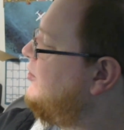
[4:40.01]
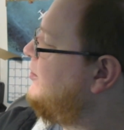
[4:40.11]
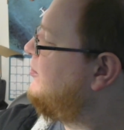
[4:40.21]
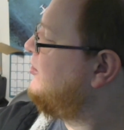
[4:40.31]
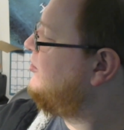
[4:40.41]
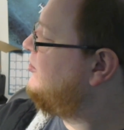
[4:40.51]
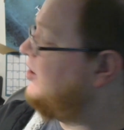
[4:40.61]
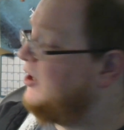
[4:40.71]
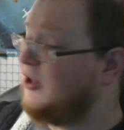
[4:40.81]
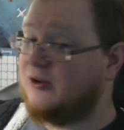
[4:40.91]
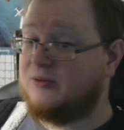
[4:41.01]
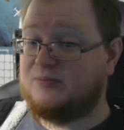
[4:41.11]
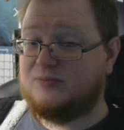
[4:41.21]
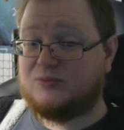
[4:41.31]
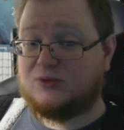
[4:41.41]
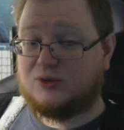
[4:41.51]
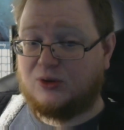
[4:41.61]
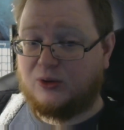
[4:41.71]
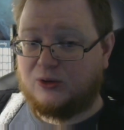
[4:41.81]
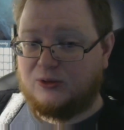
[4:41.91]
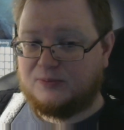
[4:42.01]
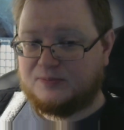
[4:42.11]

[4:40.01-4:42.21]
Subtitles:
Reapers in total,